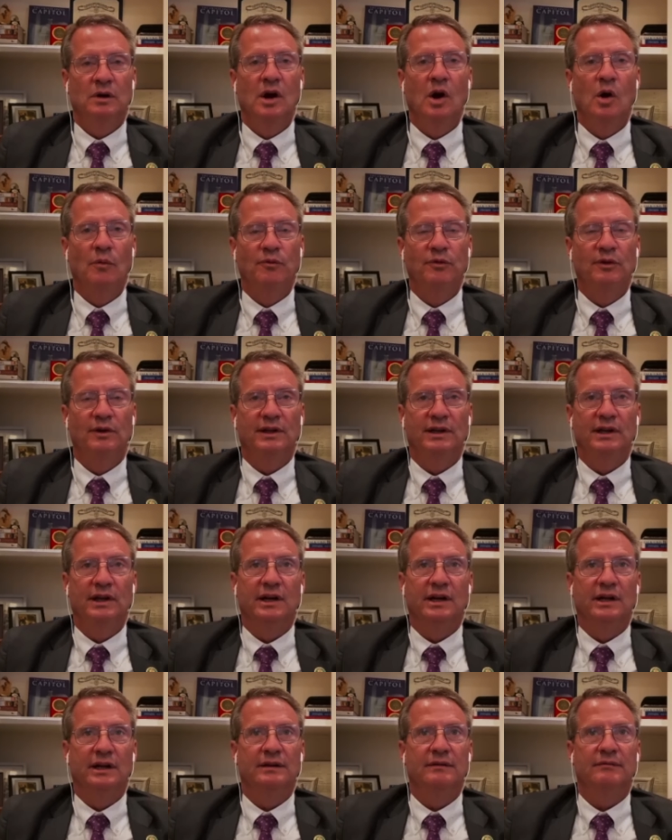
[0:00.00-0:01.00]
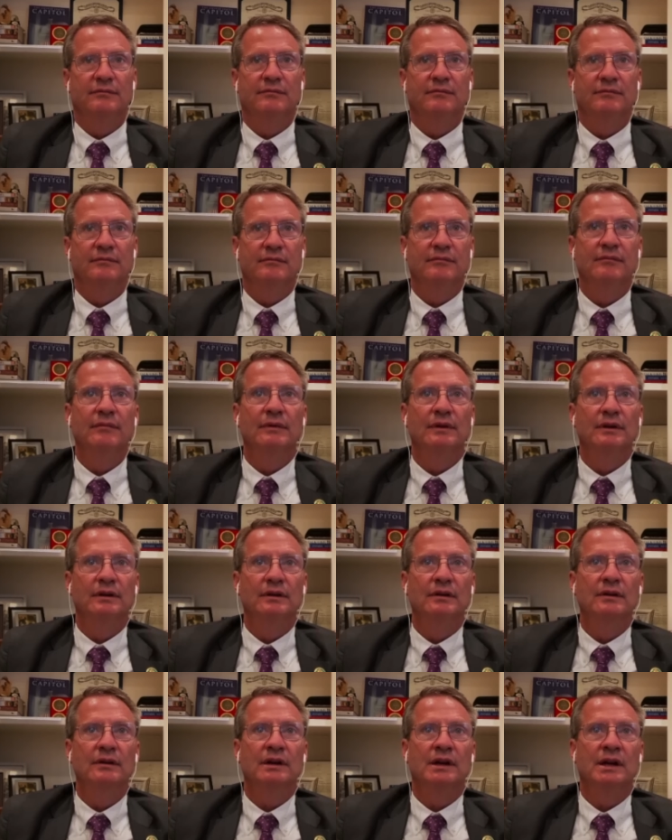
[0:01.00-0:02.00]
hopefully going to
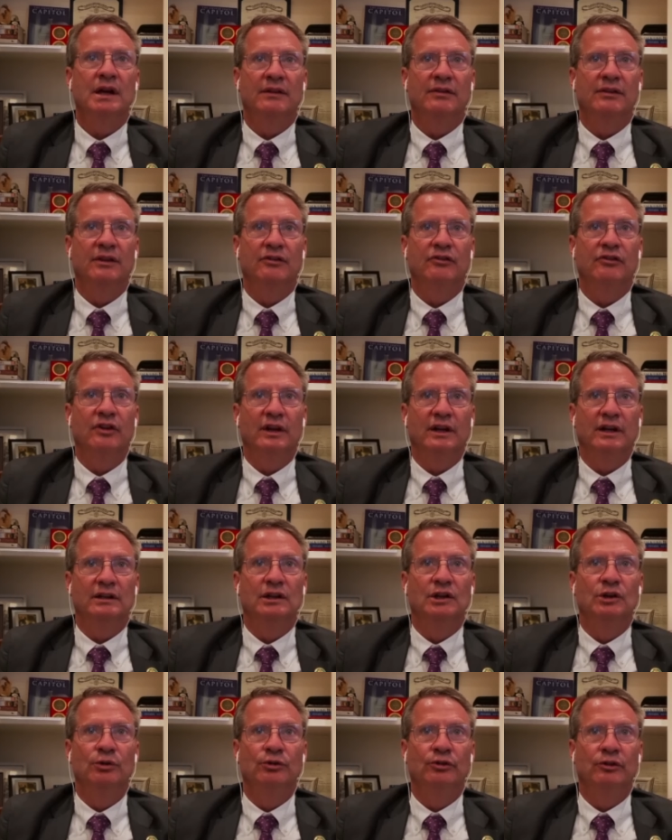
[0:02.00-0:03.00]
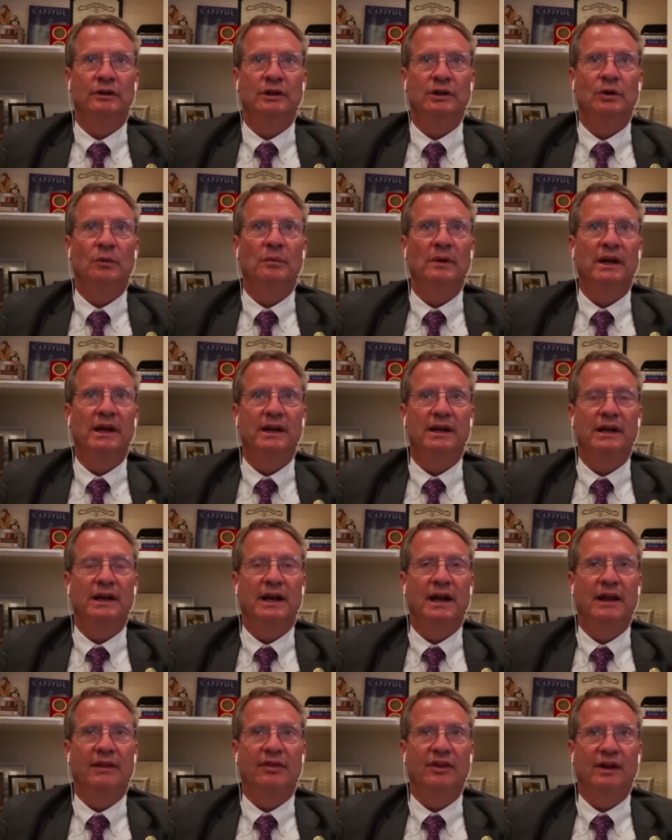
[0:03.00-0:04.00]
cut this thing loose a little bit.
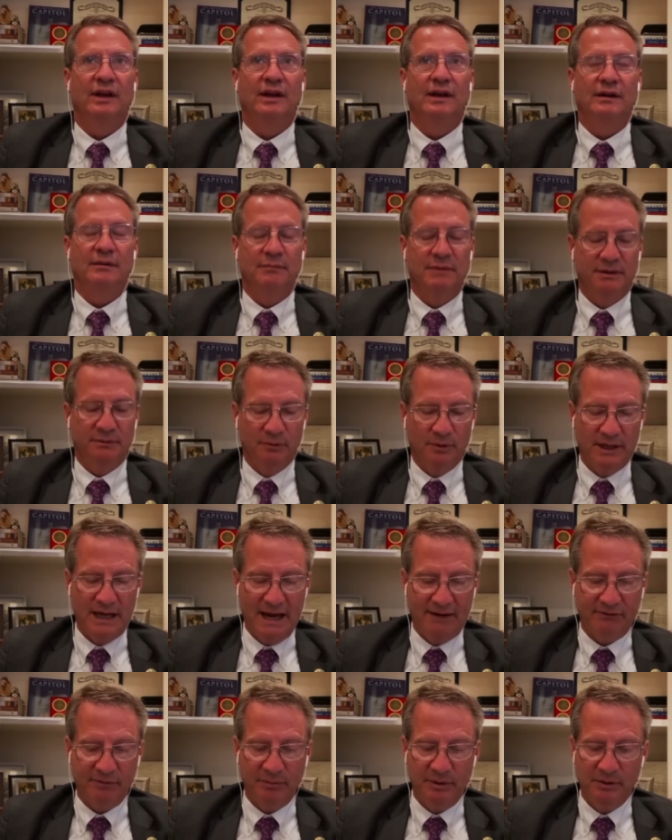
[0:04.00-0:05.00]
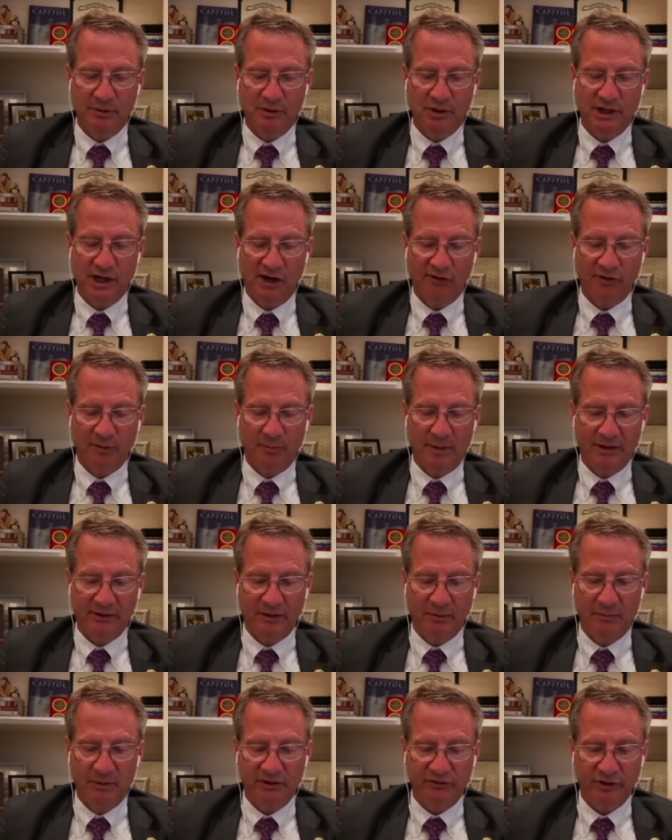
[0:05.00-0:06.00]
And I think, but we have to be real careful about
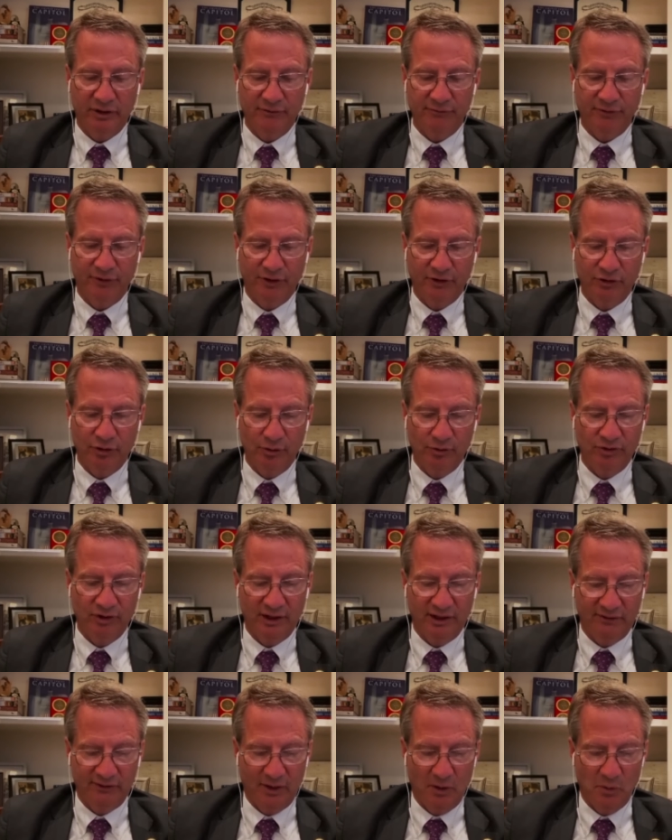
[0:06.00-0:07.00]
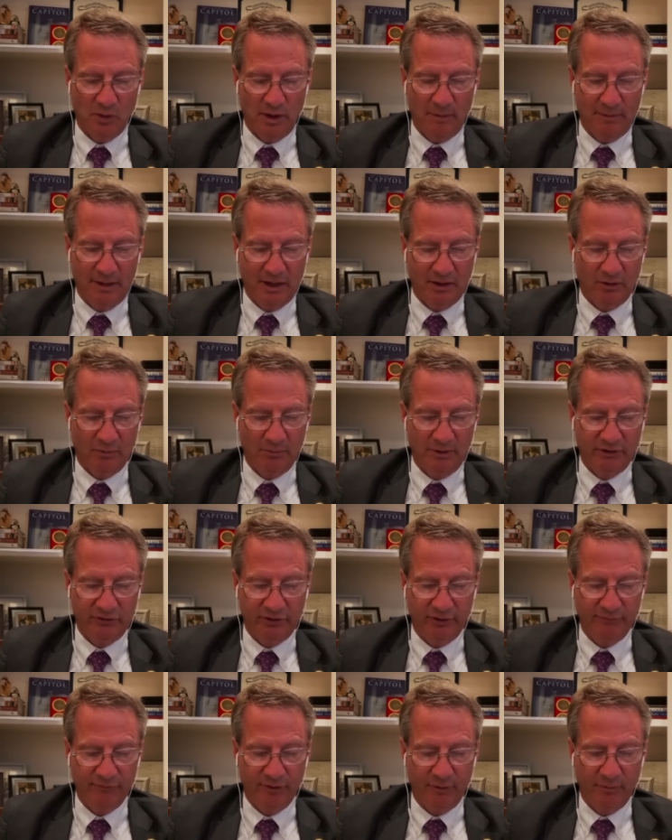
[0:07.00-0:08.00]
the two things I worry about are
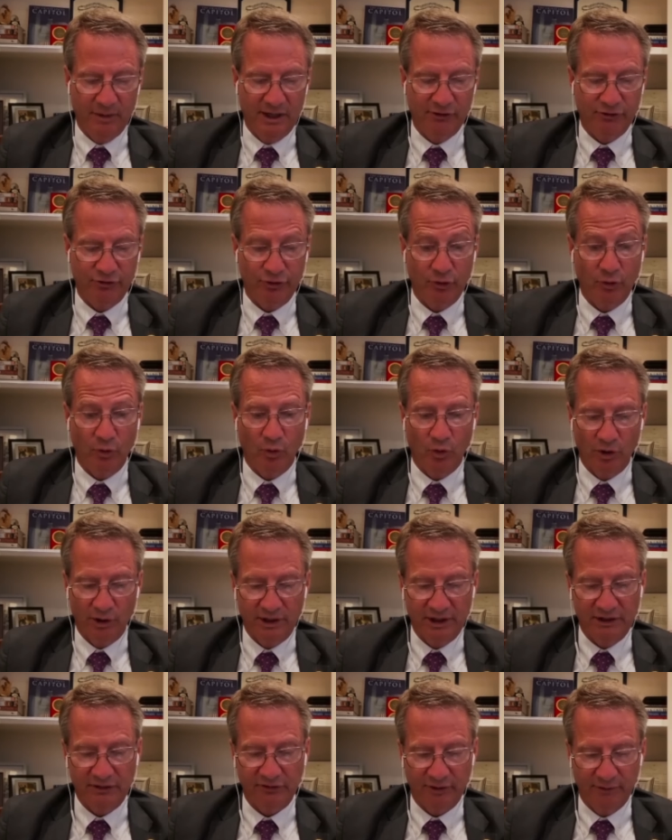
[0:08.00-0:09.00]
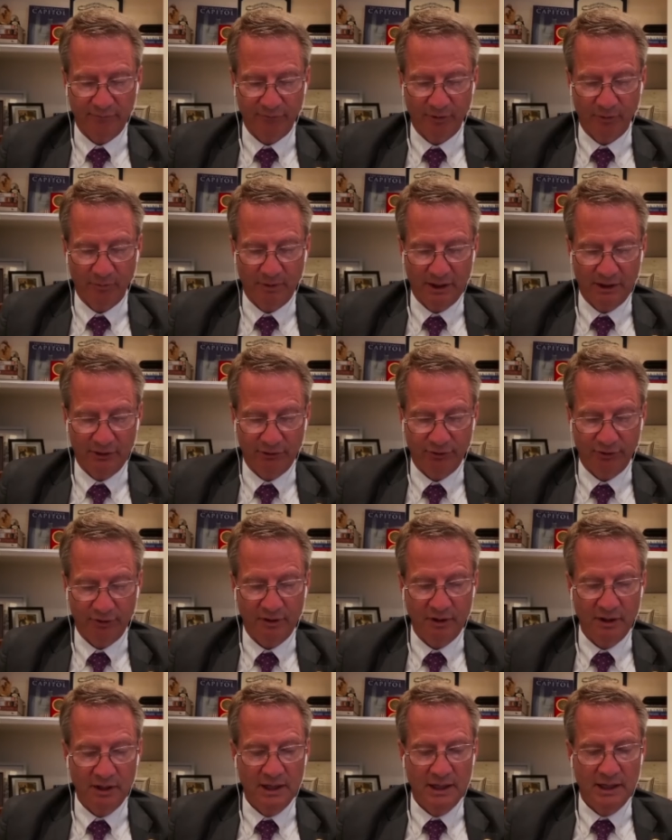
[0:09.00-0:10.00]
misinformation or
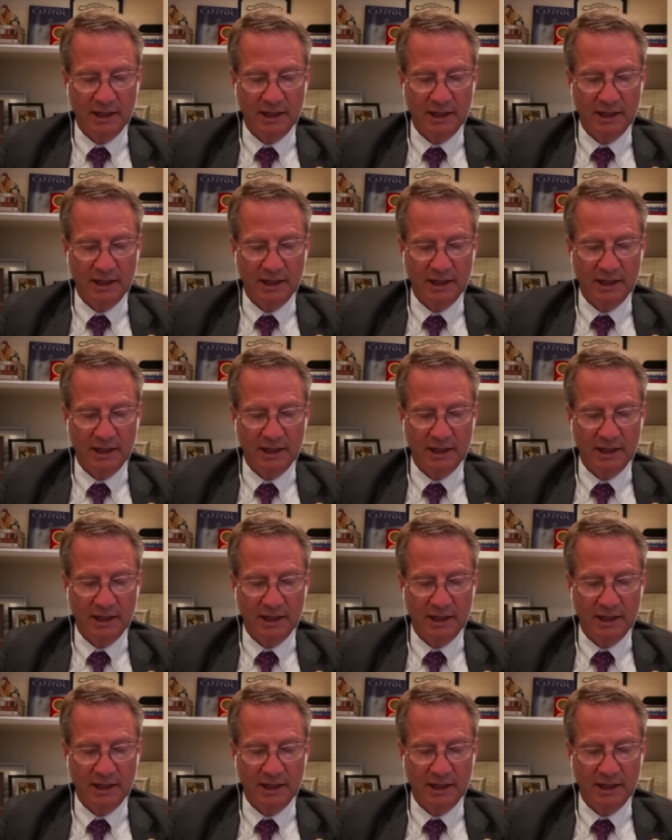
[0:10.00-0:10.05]
disinformation,